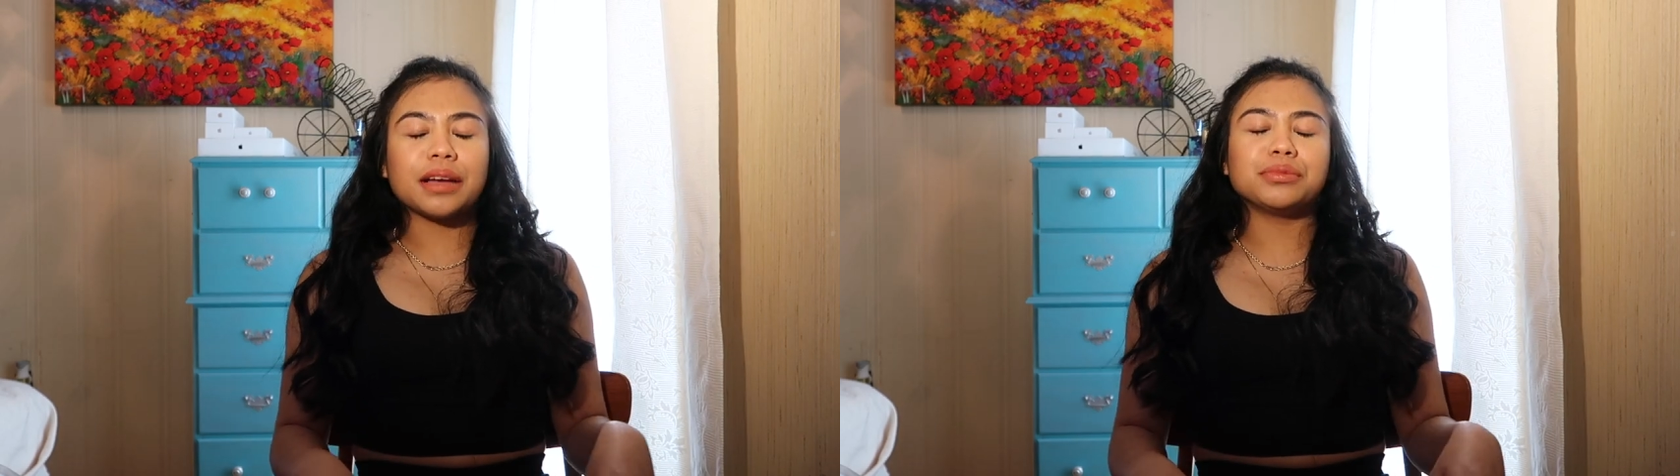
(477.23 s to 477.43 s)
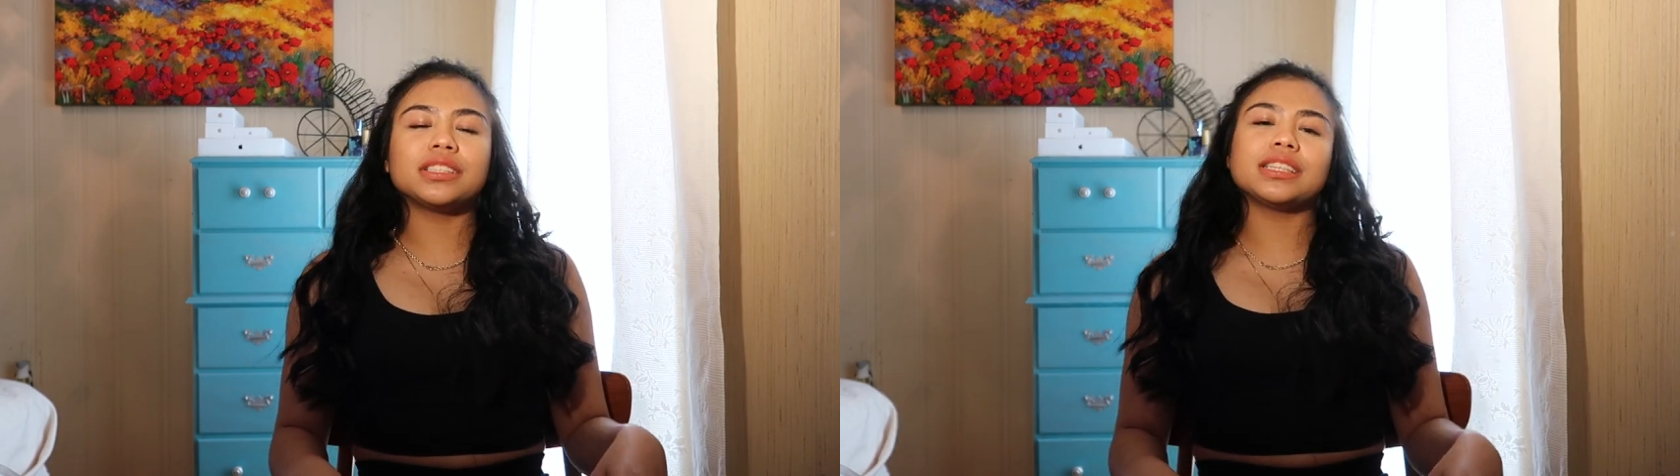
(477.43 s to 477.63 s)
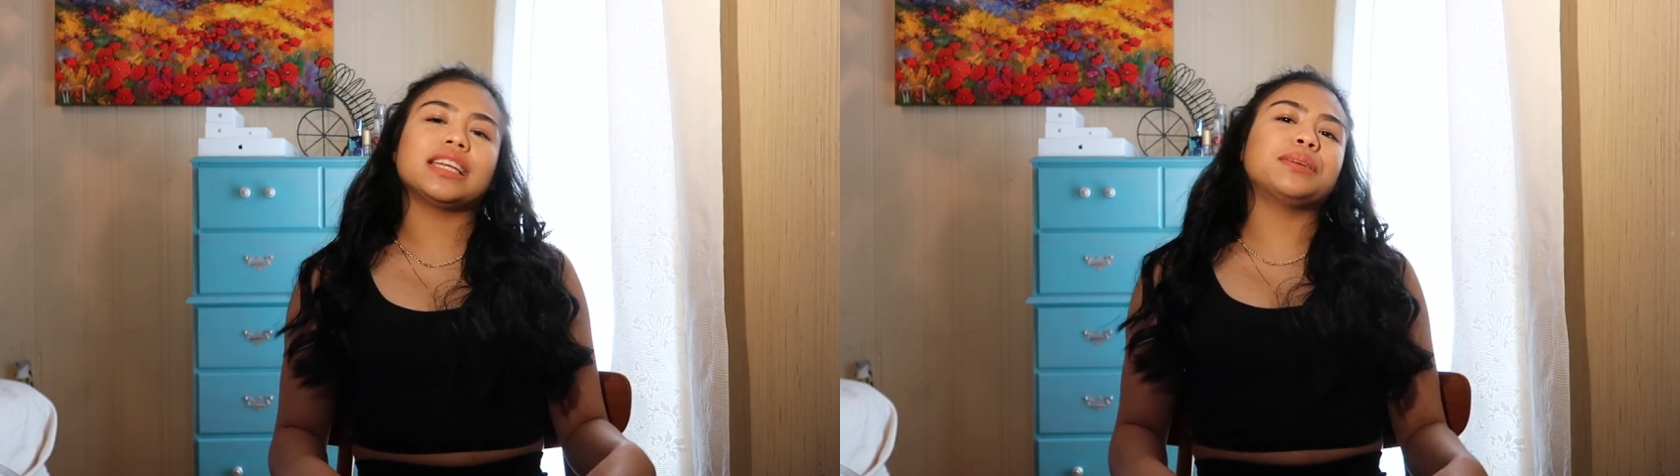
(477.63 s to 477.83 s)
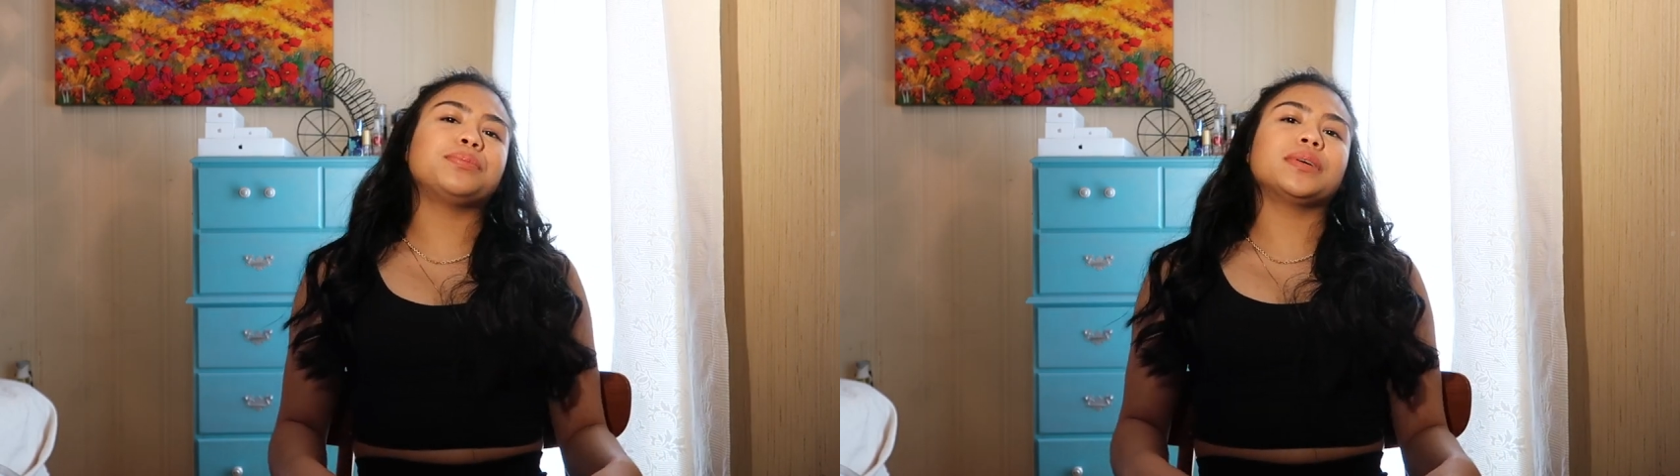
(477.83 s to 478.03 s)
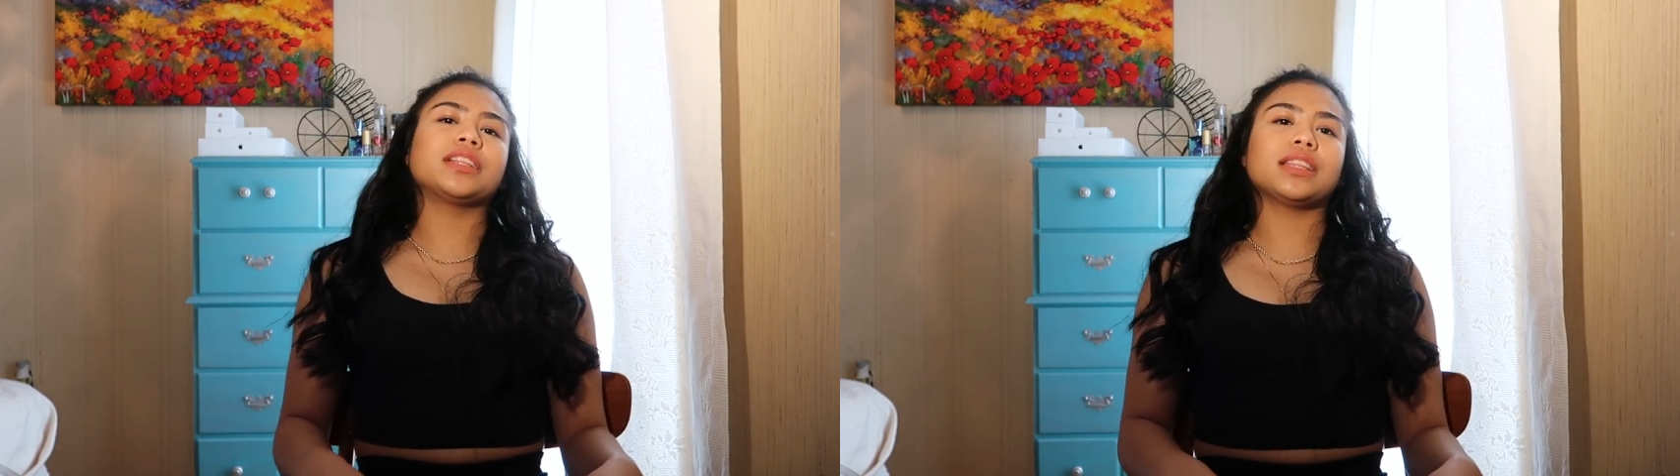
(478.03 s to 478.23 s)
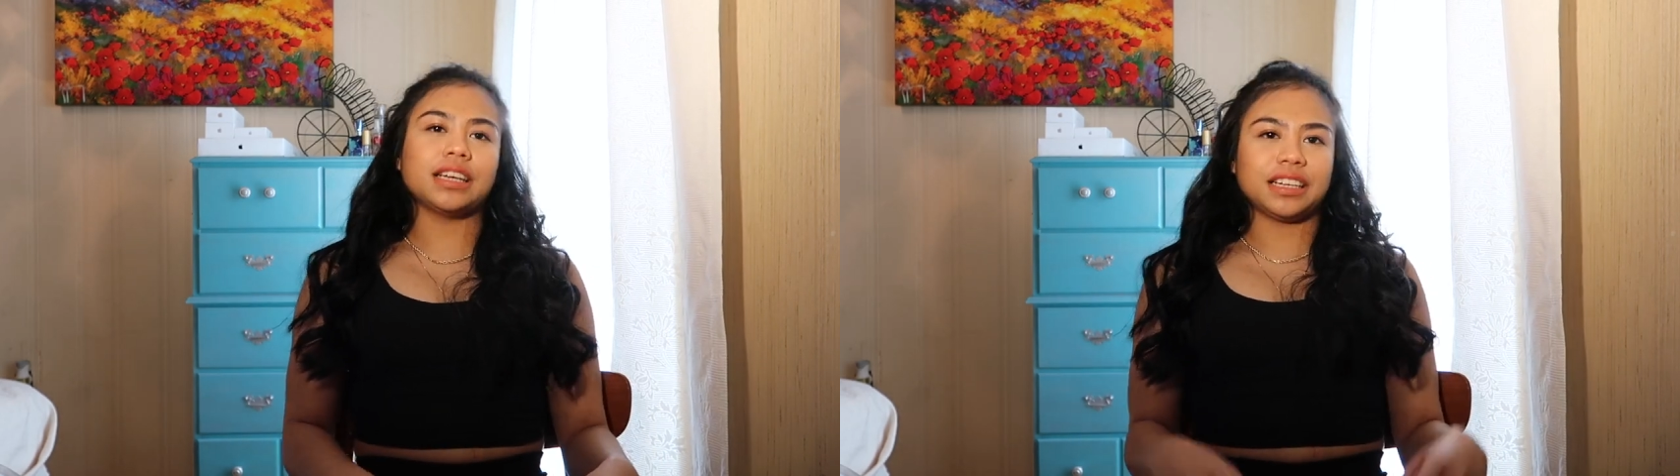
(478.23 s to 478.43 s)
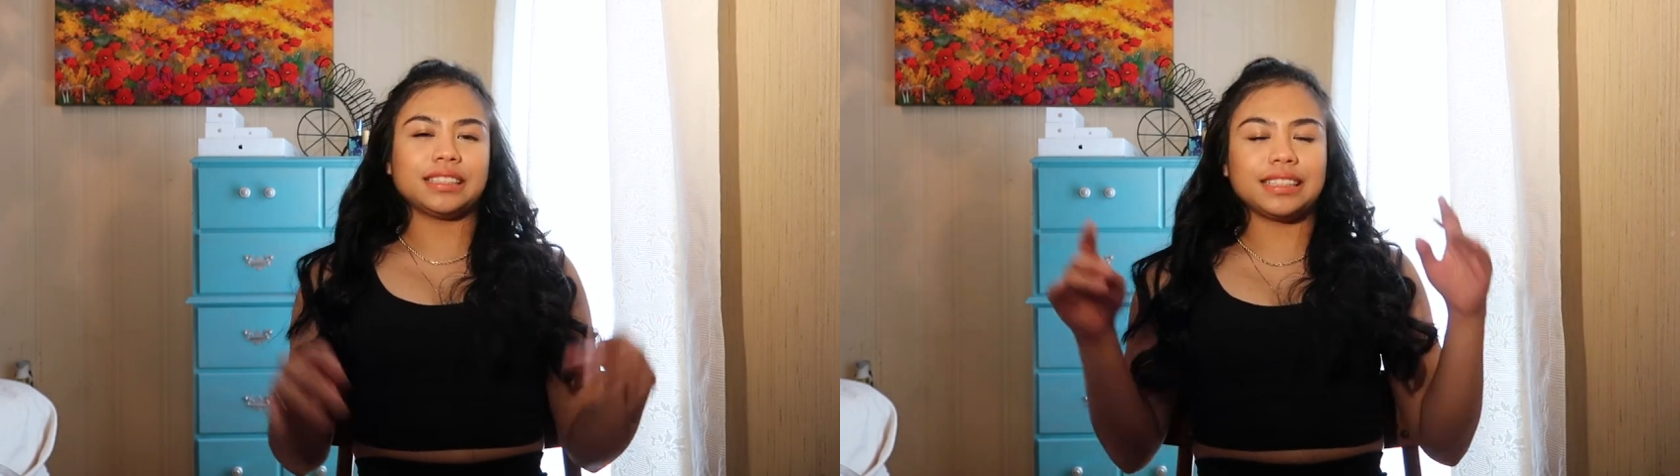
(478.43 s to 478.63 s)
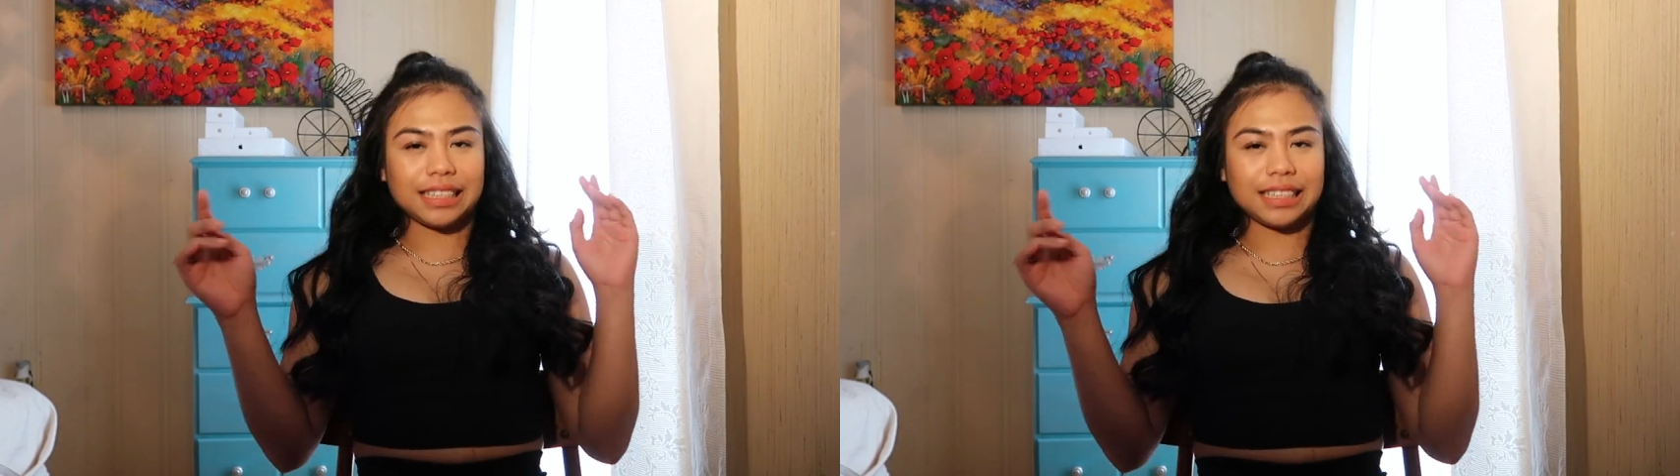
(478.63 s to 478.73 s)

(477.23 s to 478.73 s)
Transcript: I'm just gonna put the